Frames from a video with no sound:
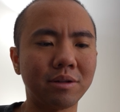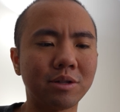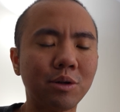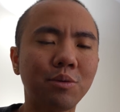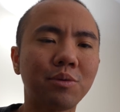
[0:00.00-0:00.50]

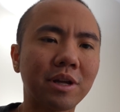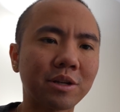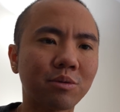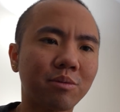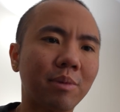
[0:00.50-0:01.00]
do
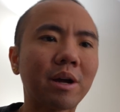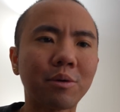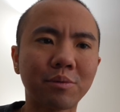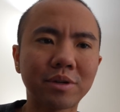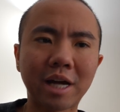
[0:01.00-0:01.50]
things with my
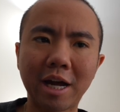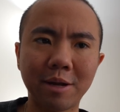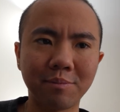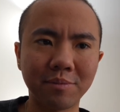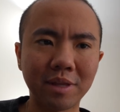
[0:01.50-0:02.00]
own time